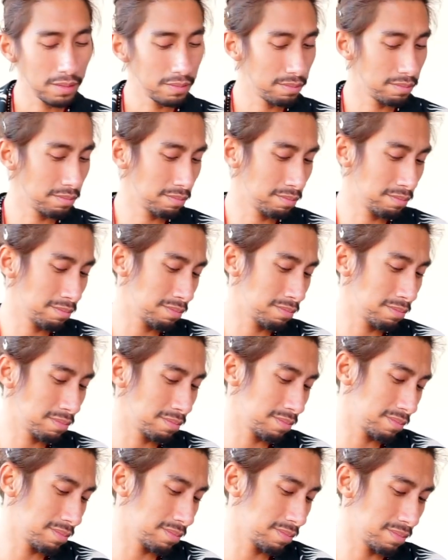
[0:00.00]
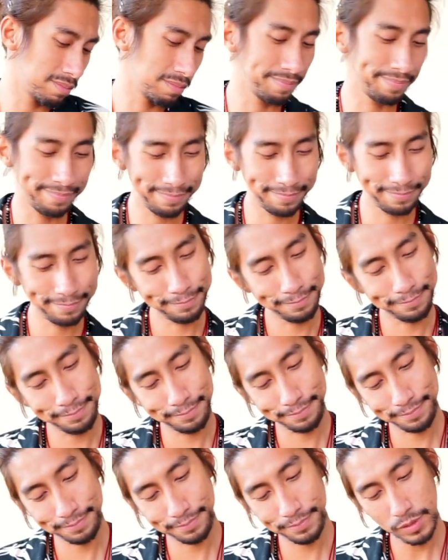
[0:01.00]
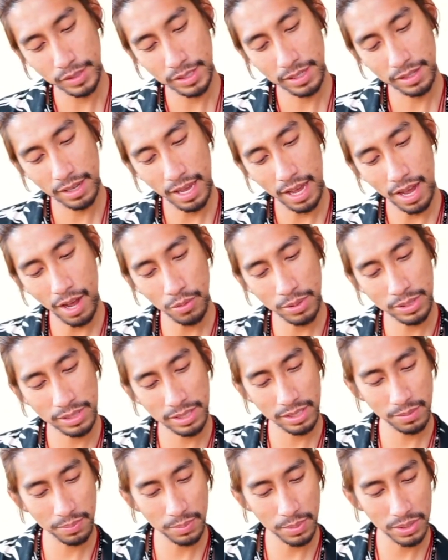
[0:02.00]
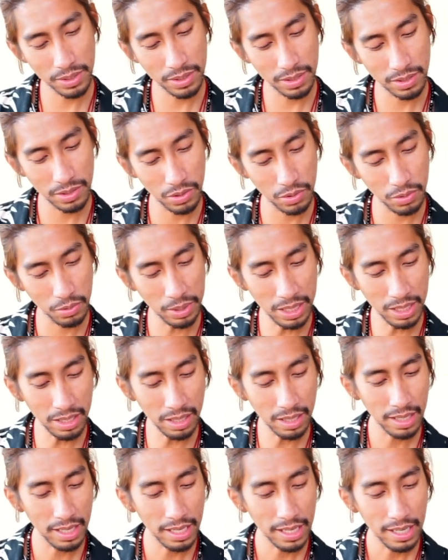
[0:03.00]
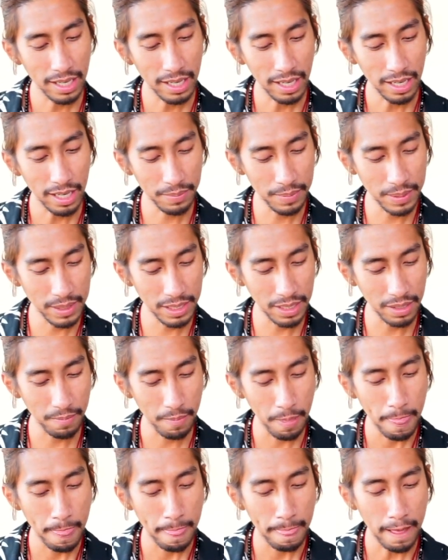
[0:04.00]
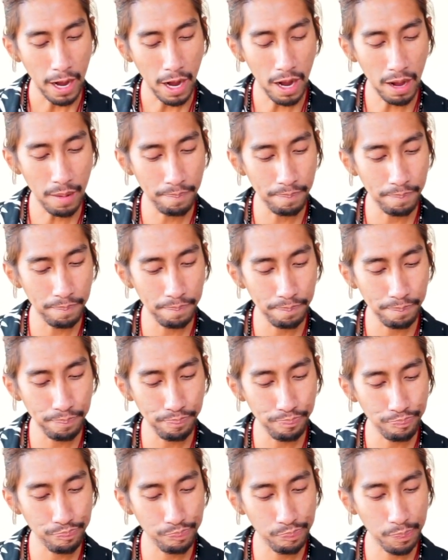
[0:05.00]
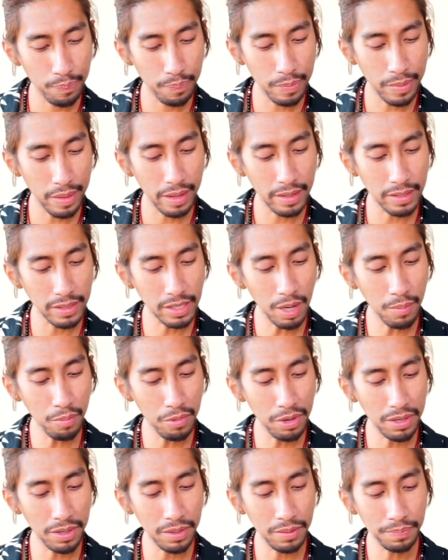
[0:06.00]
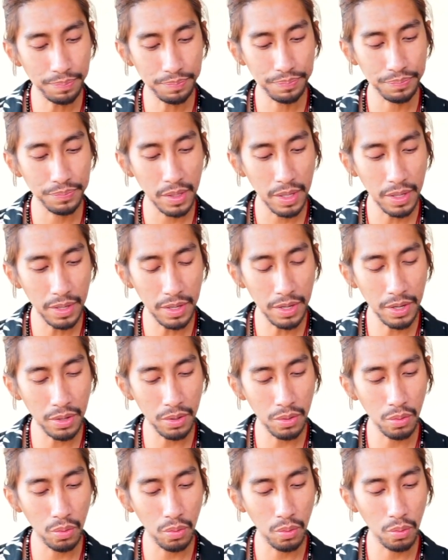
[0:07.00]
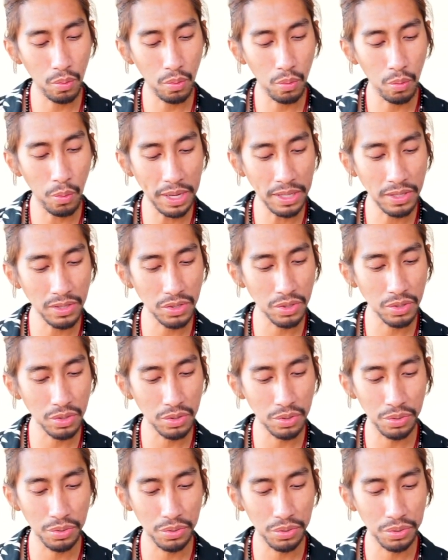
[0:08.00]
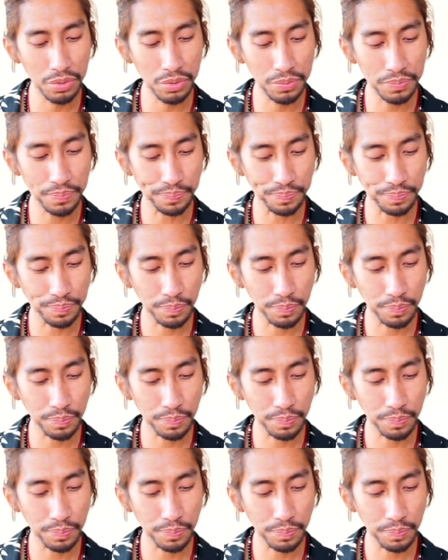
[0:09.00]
Mmm. Mmm how is this person doing? Let me see. Um, someone here wants to,